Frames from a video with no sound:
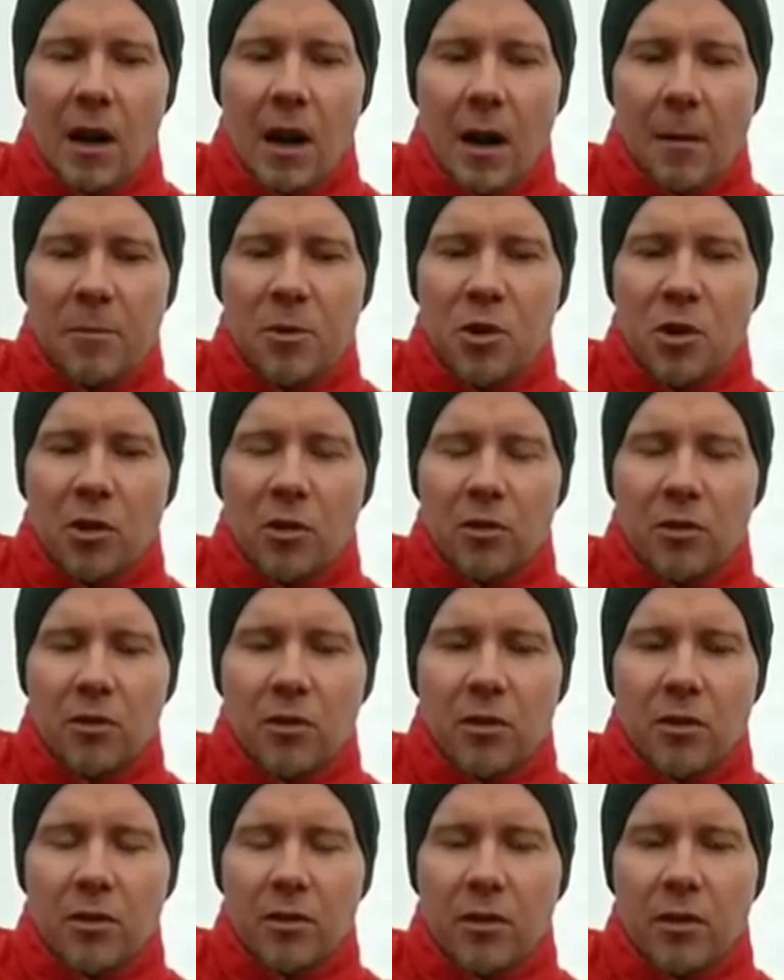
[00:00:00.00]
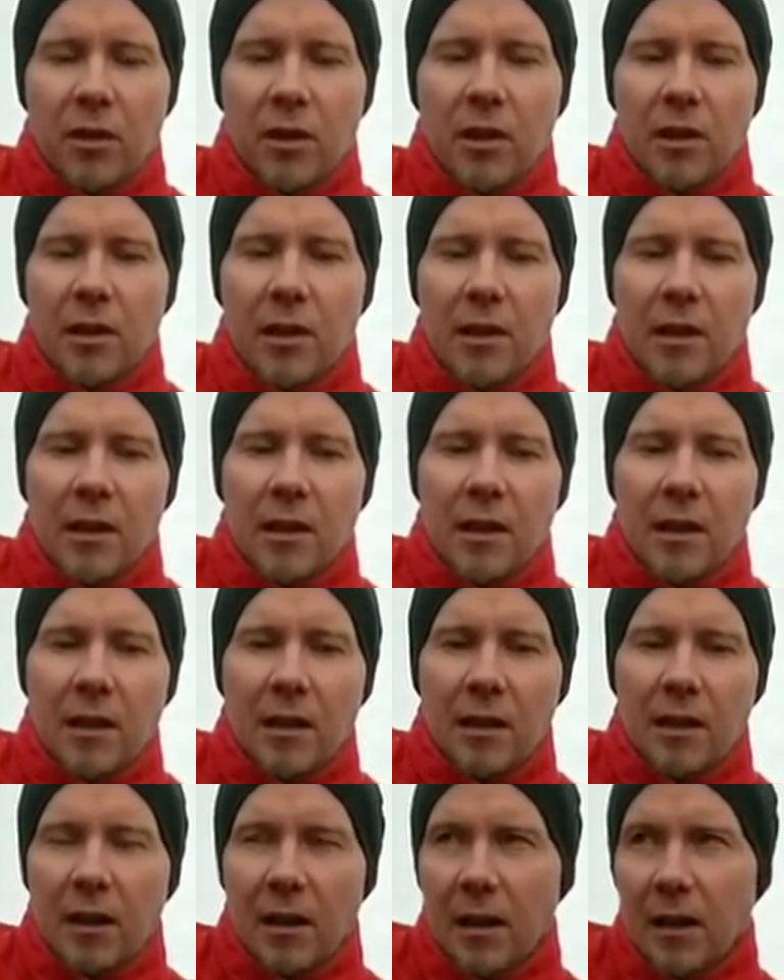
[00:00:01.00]
upshots or
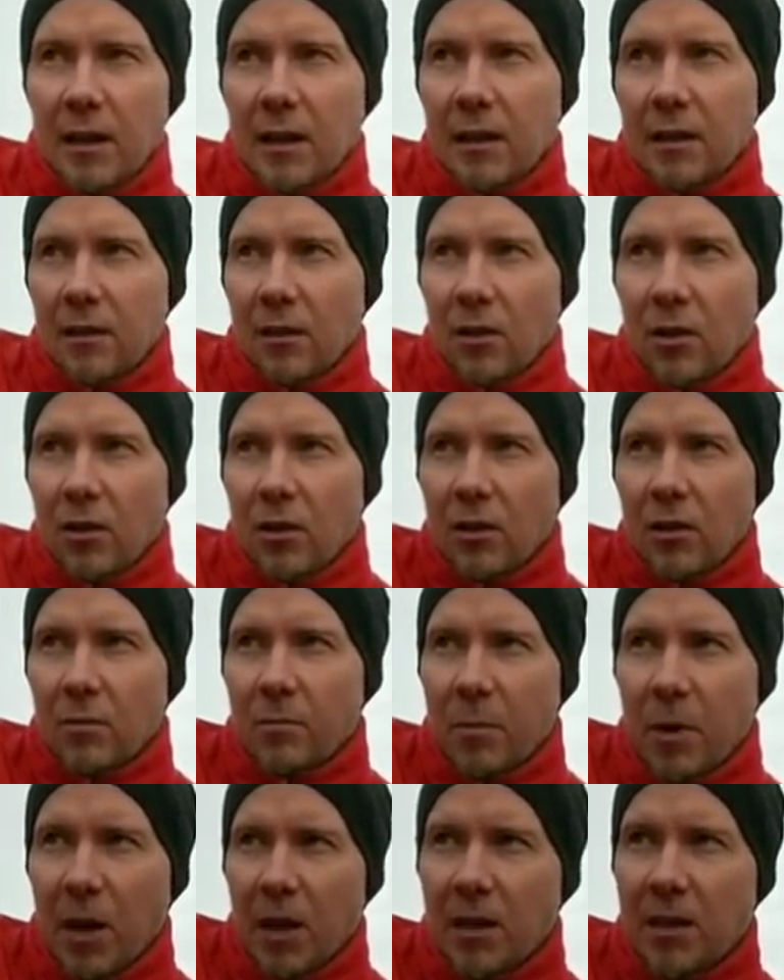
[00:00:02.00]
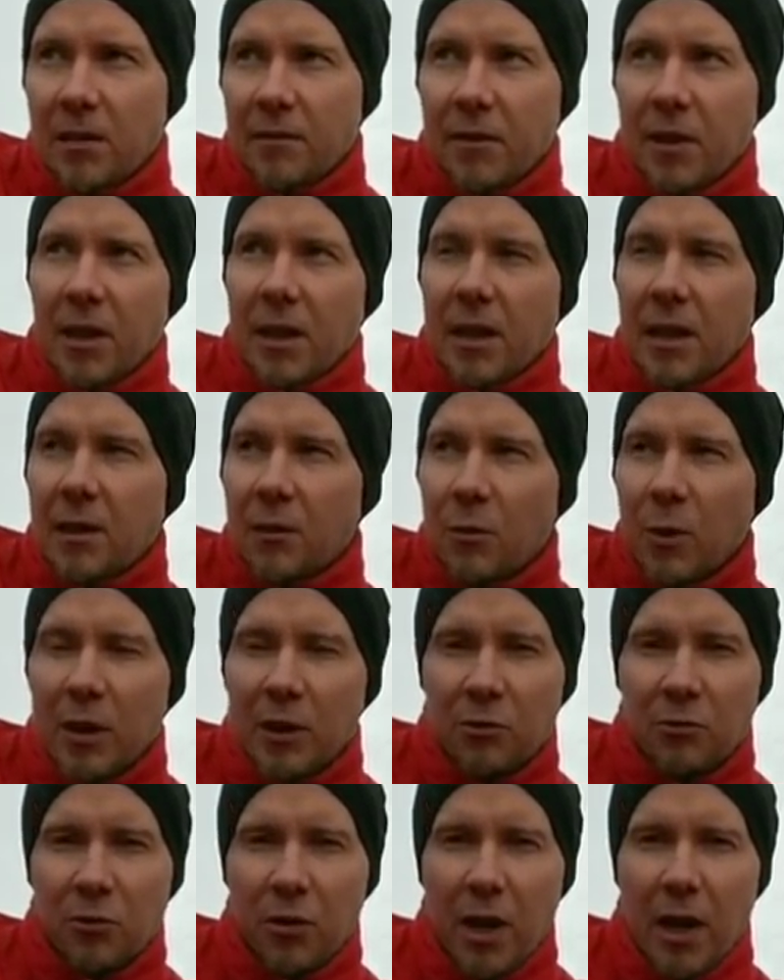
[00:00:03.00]
like longer putts if I
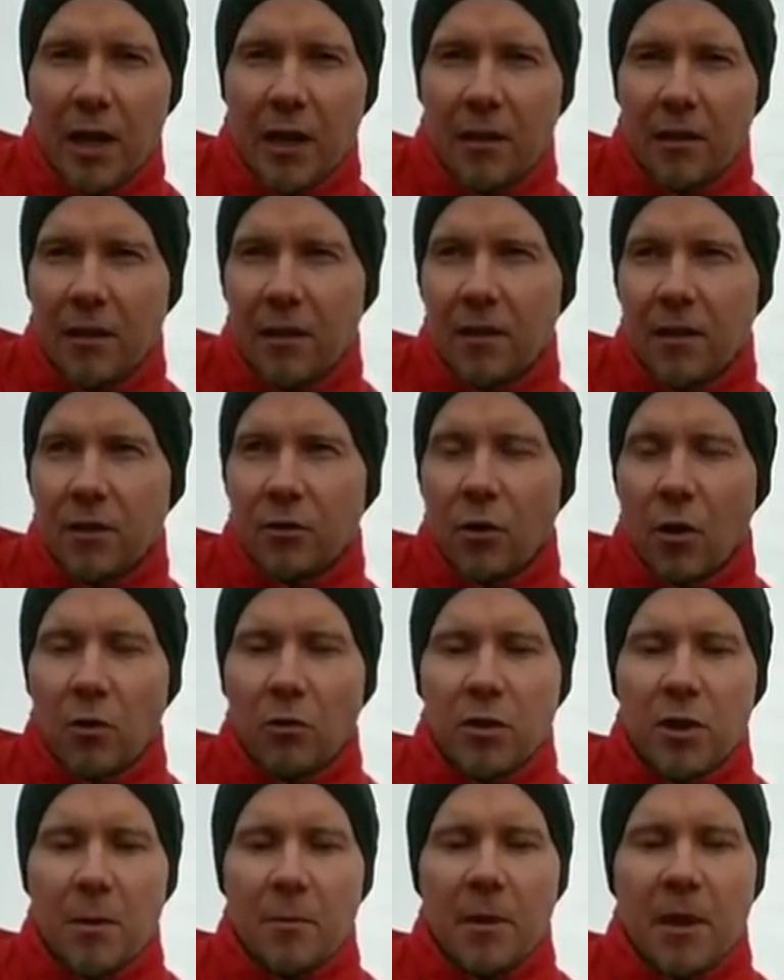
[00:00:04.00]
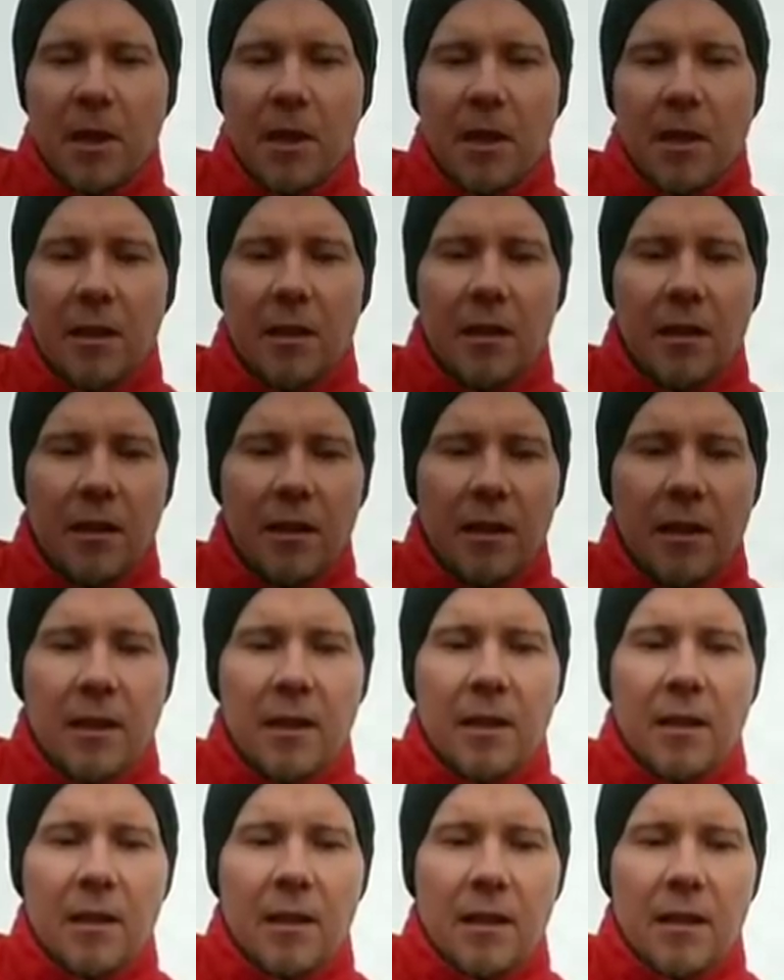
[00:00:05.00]
want to try and throw something in.
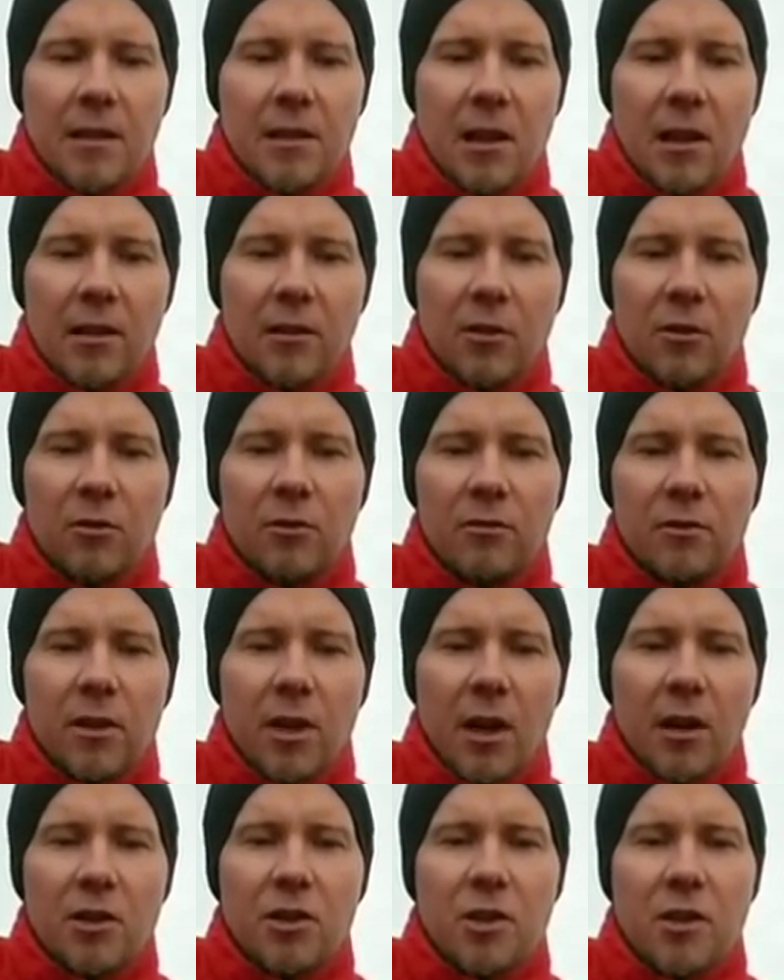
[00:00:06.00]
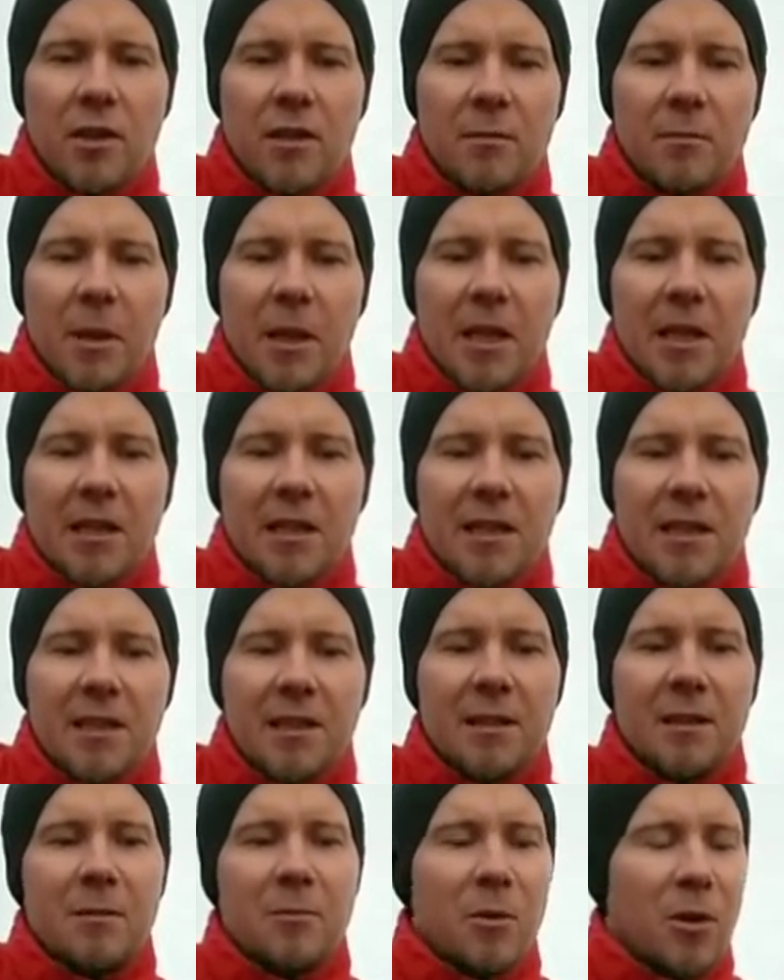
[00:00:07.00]
It's got good touch, but this
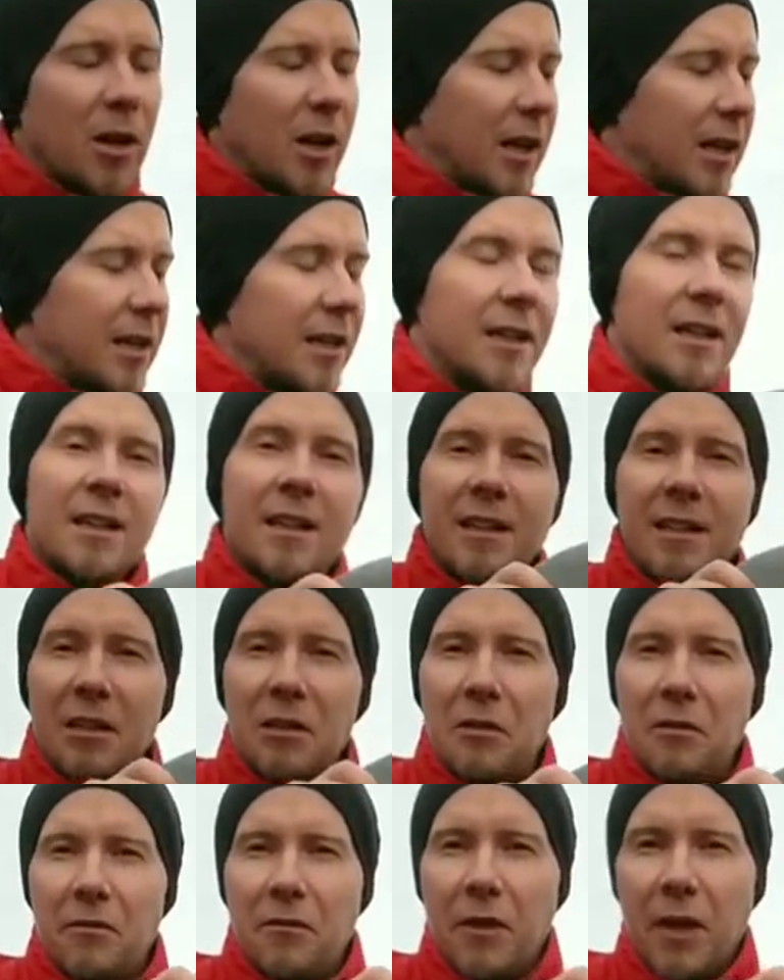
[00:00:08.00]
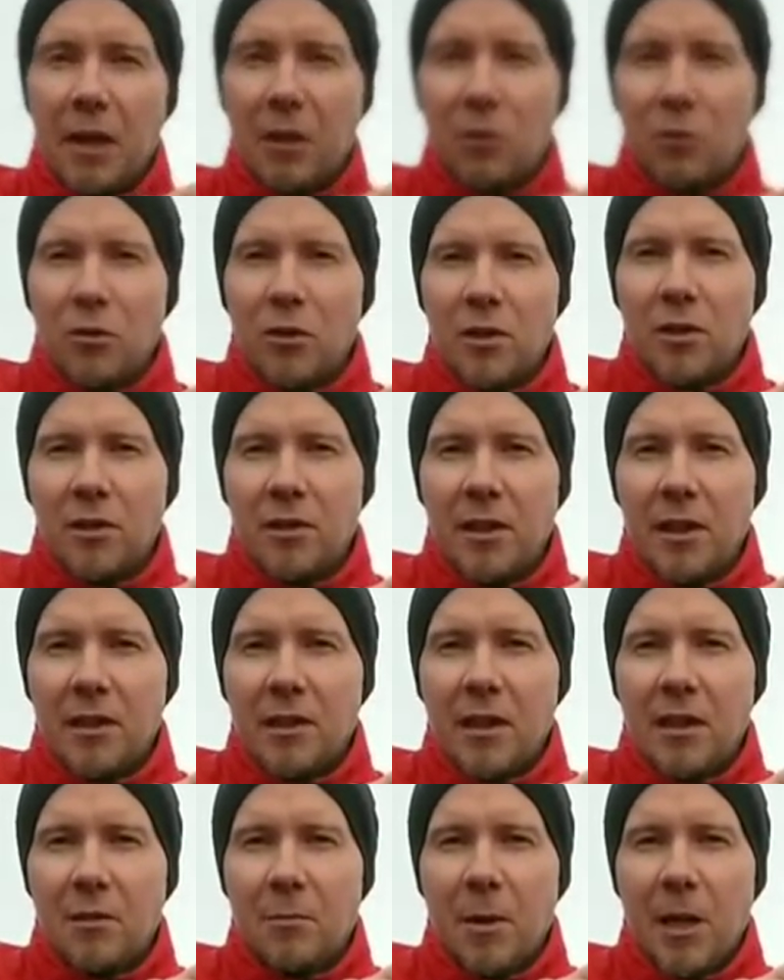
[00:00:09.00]
is more like a feel-good
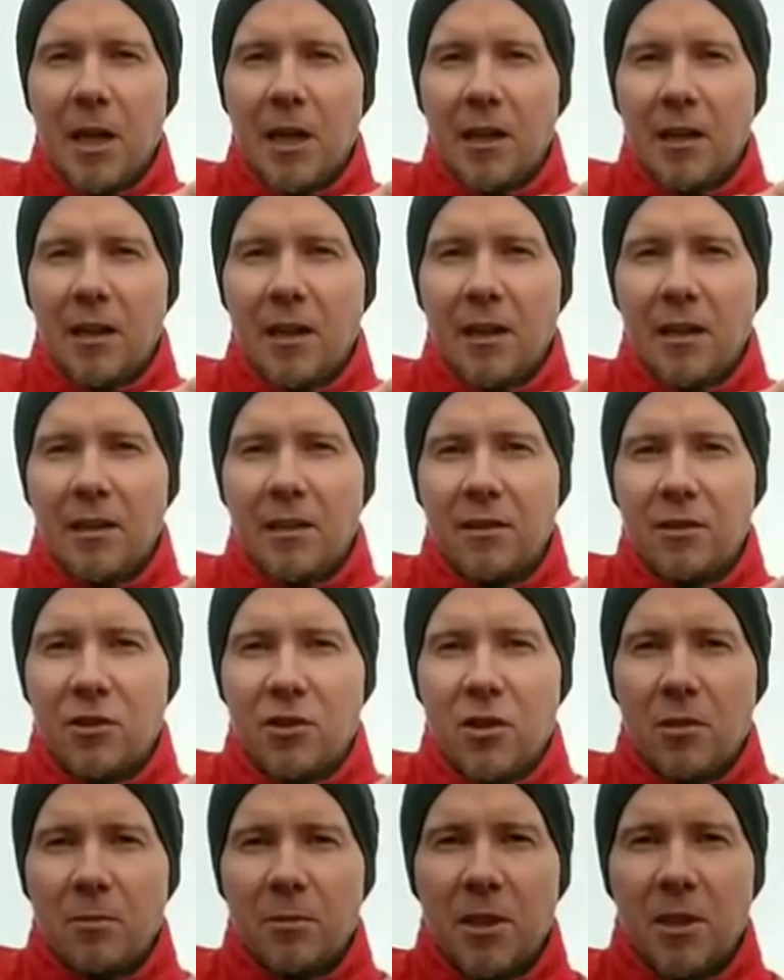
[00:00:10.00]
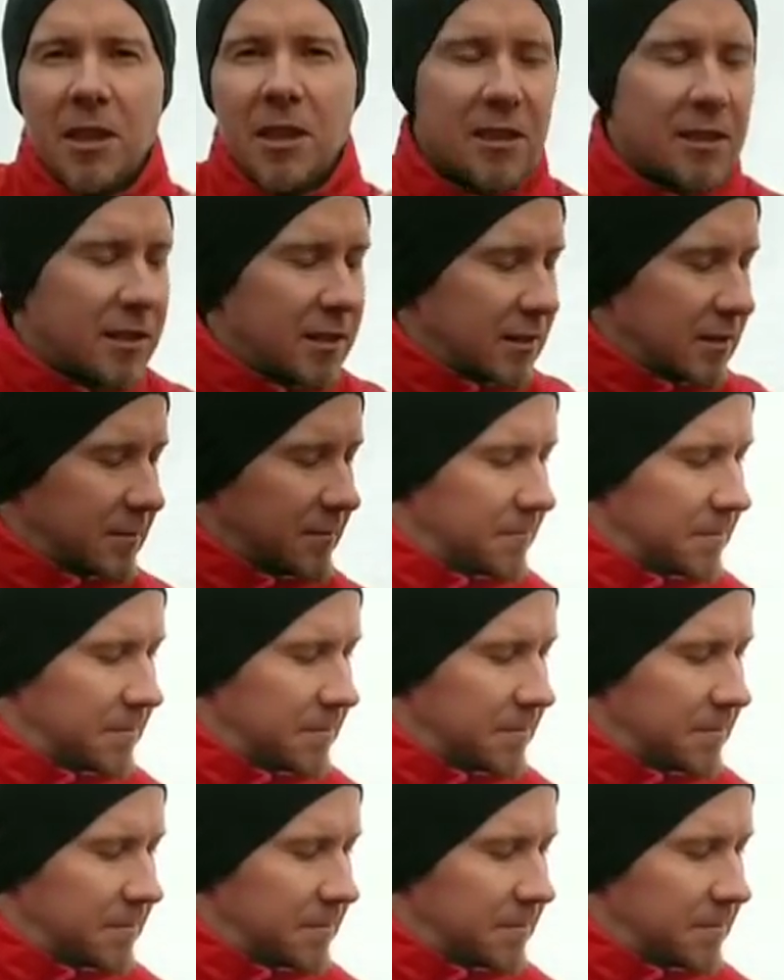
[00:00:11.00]
disc in the bag, like Germ says.